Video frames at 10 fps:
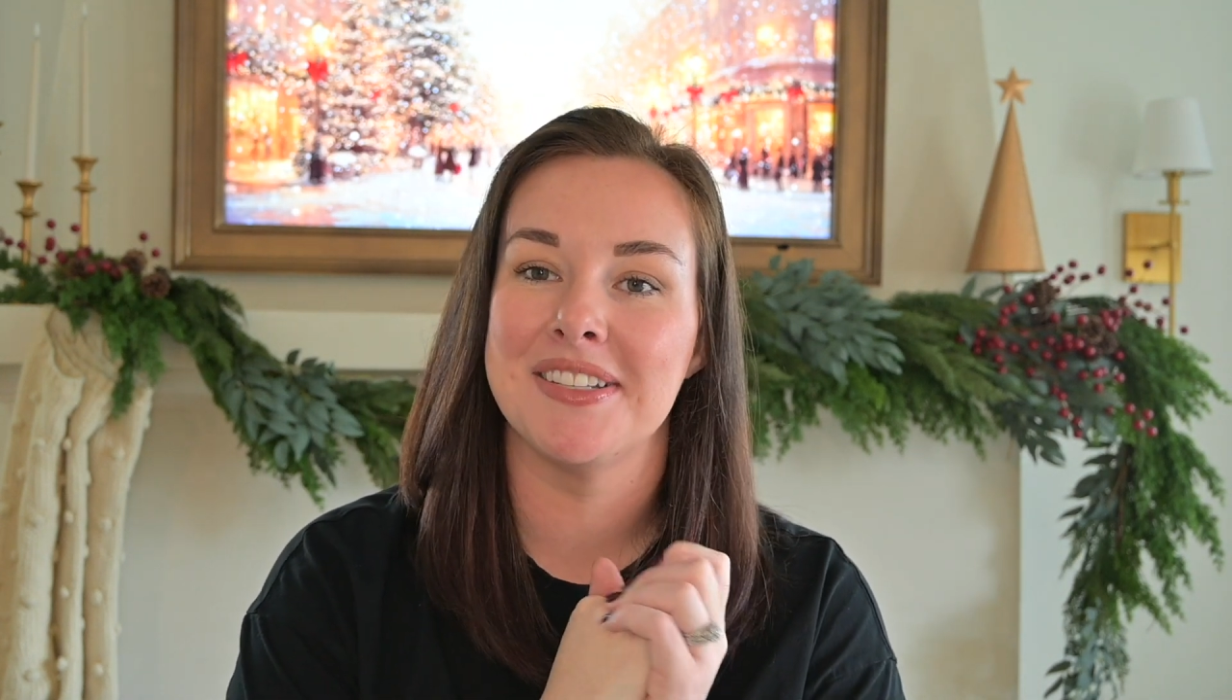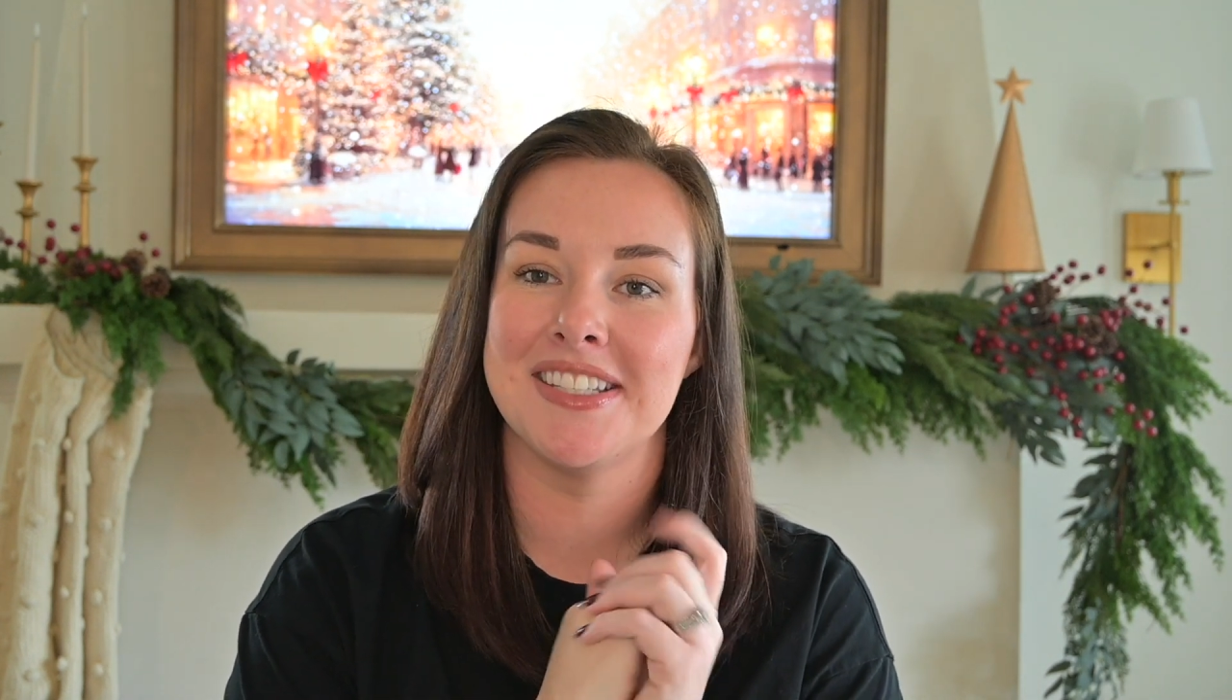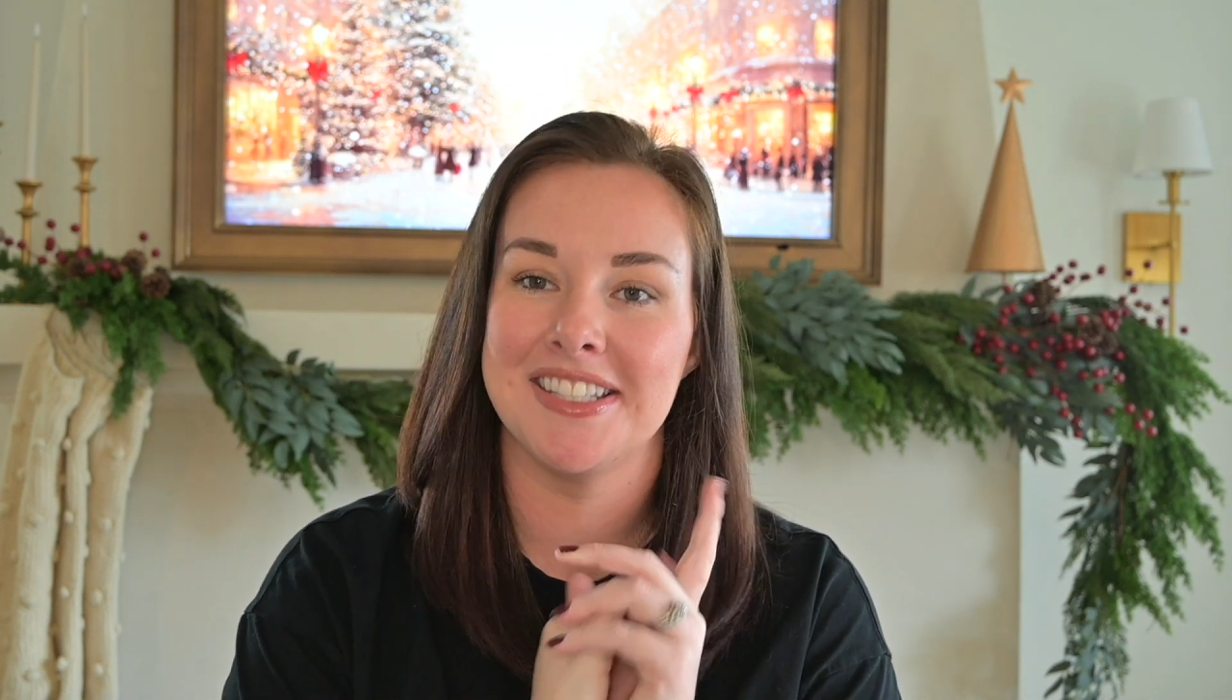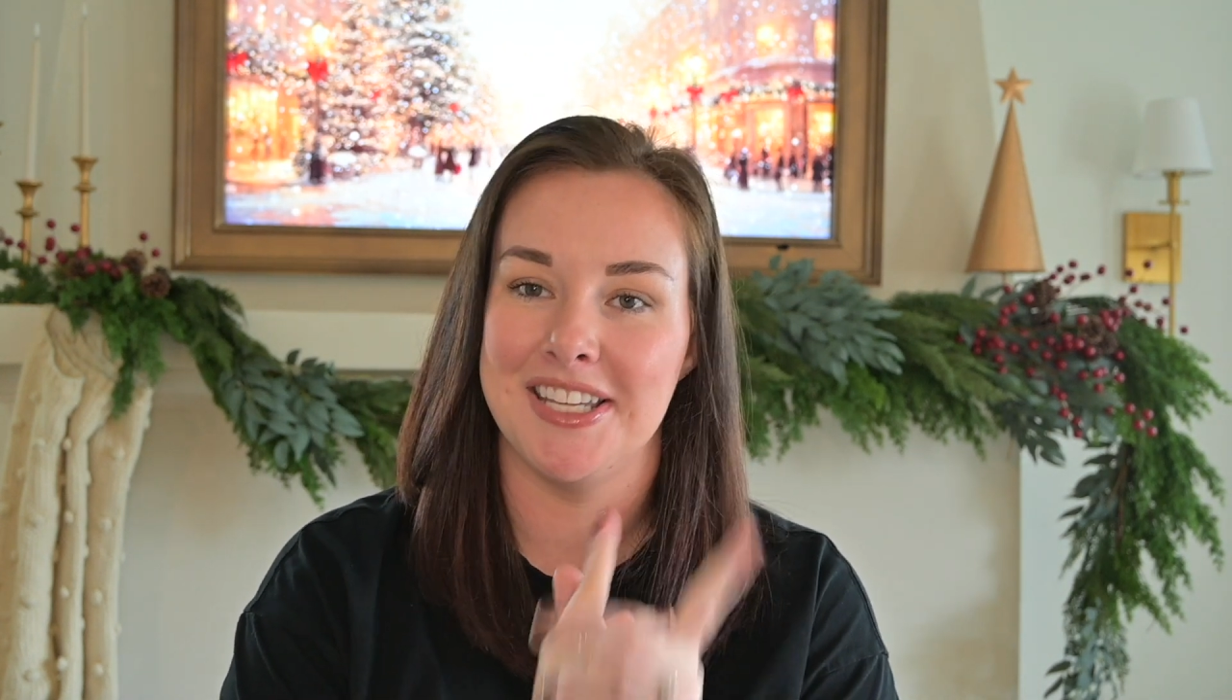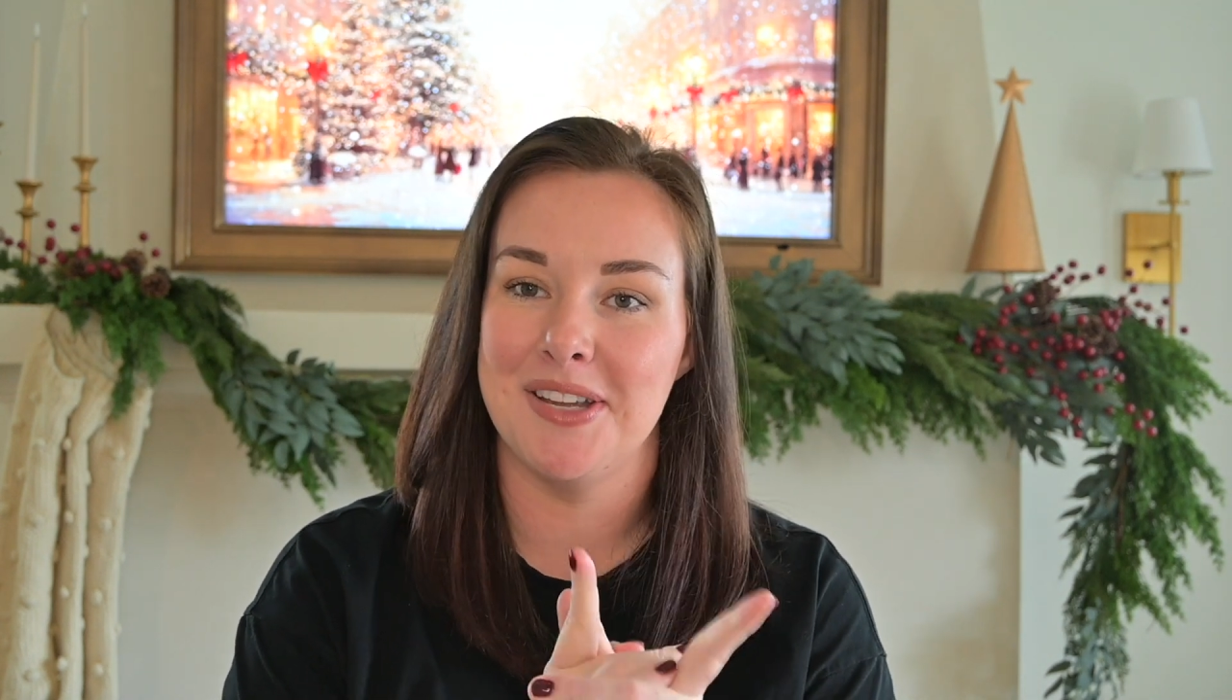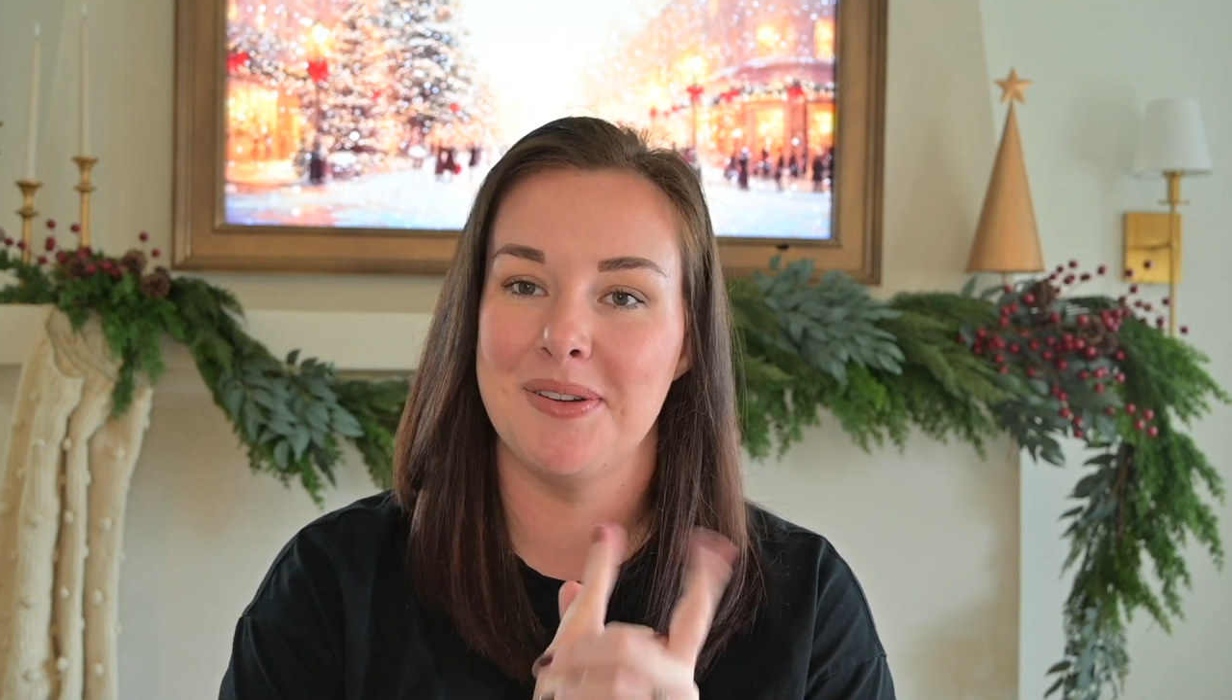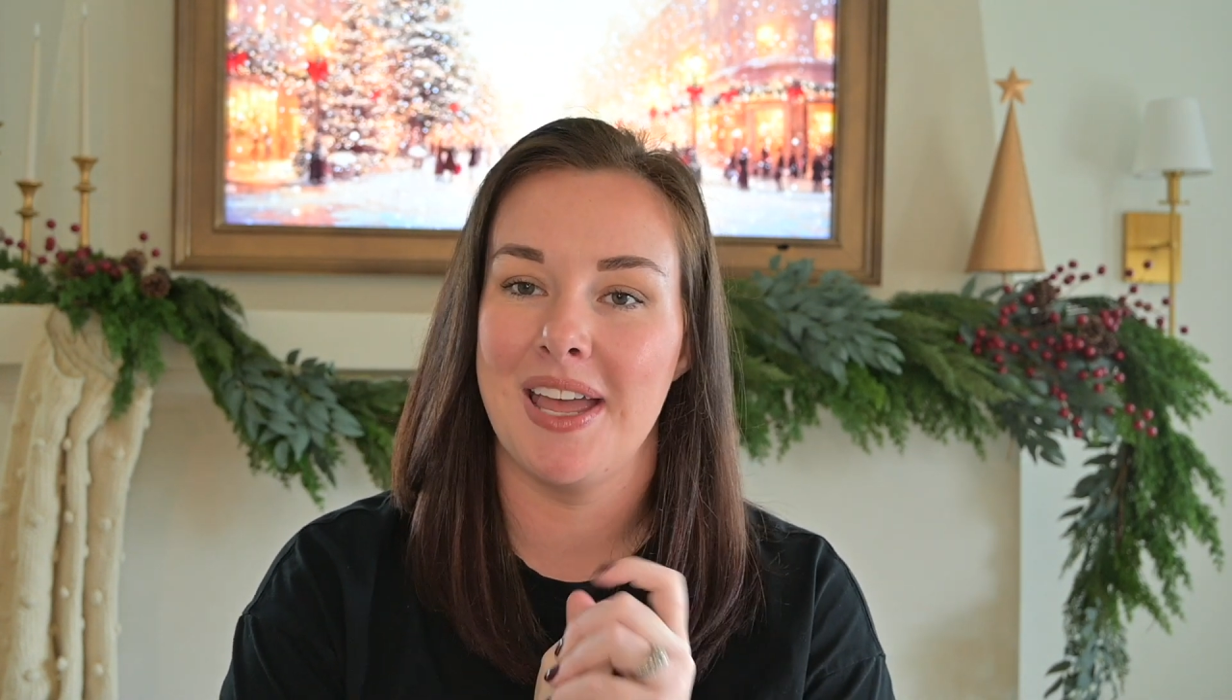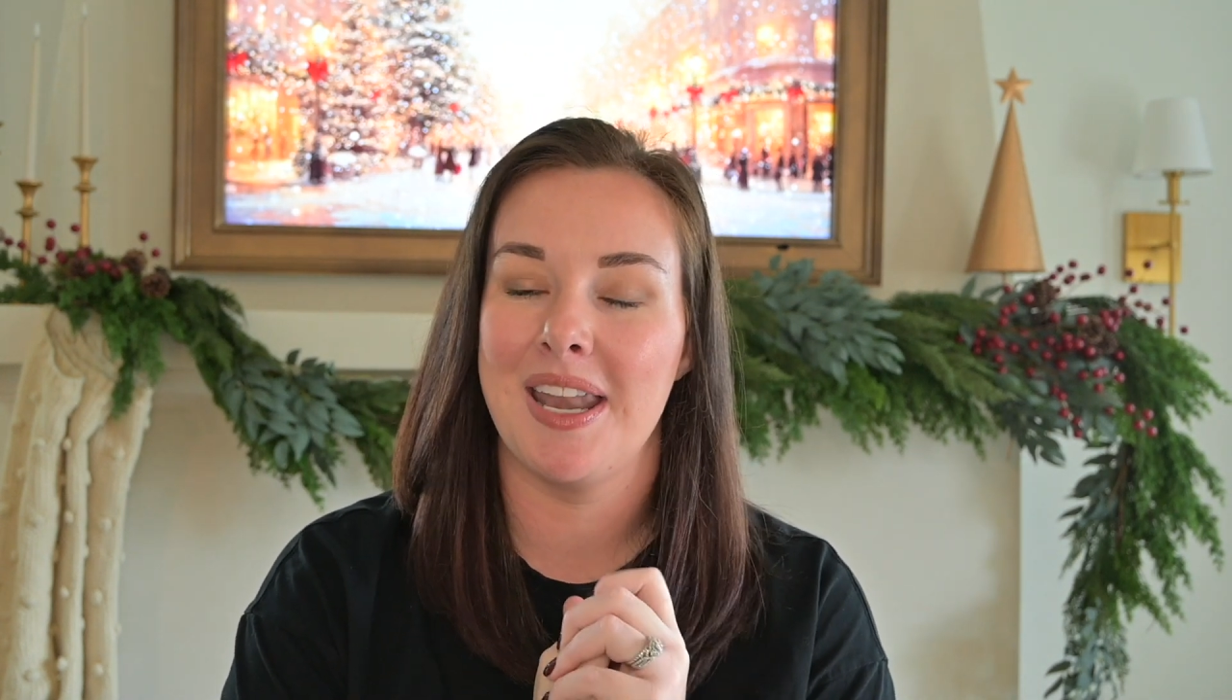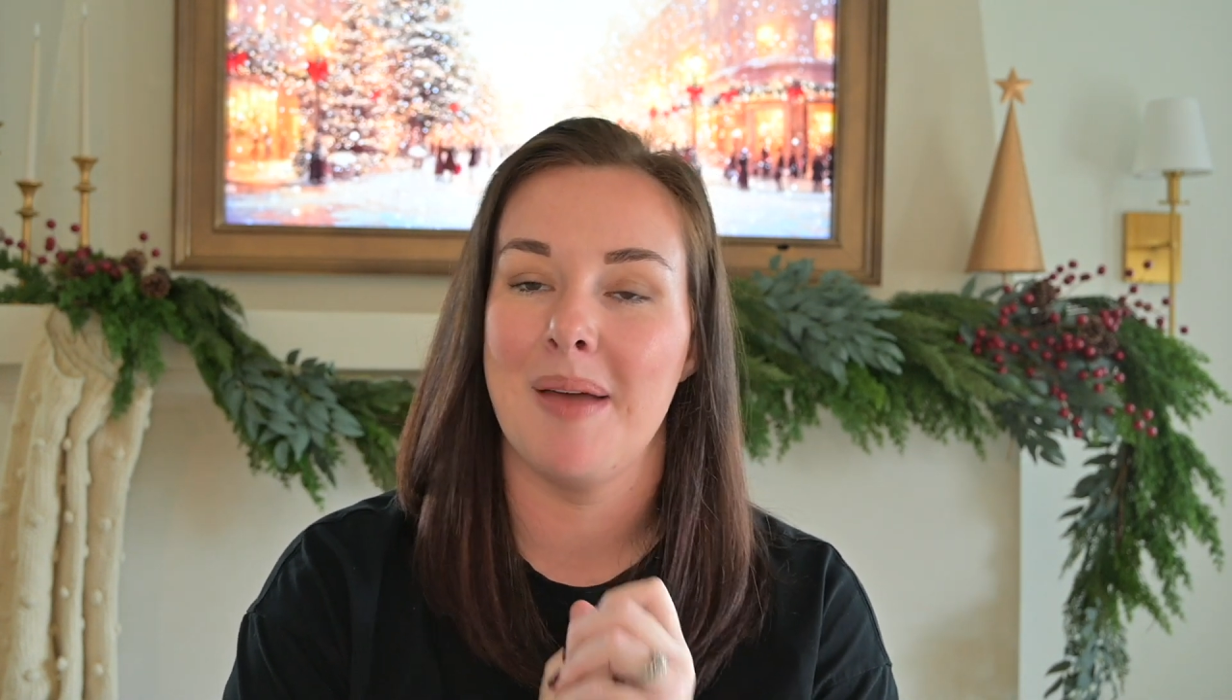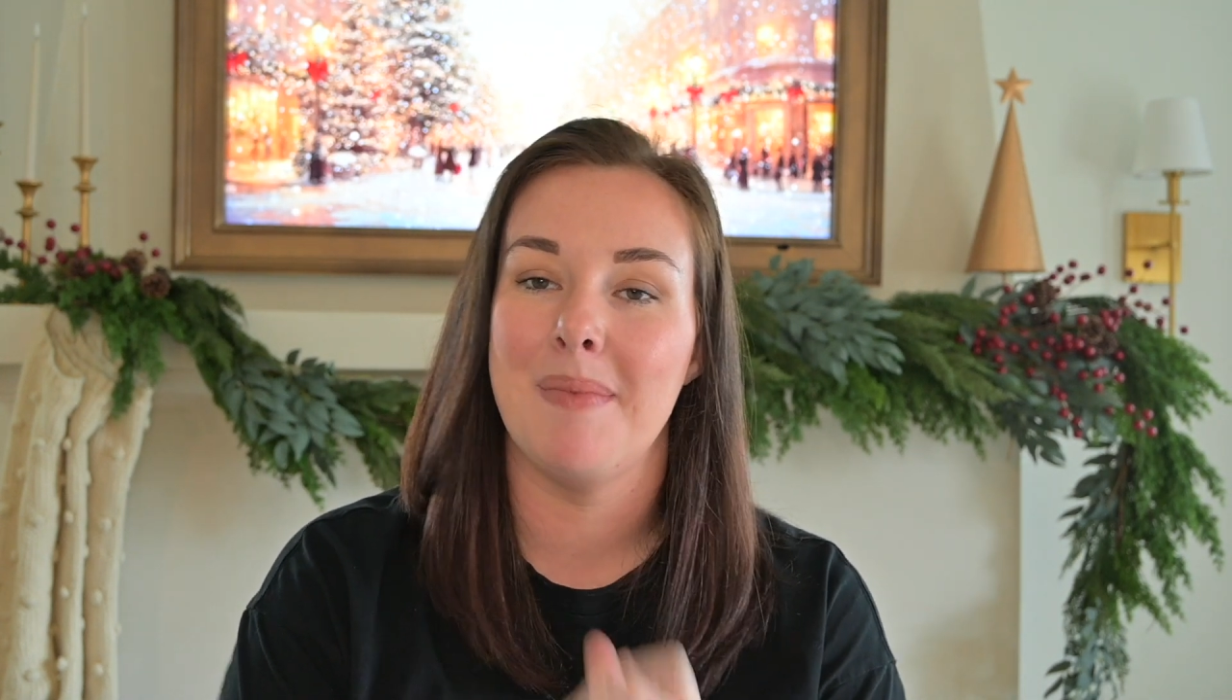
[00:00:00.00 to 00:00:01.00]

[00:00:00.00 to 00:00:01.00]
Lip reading: see you in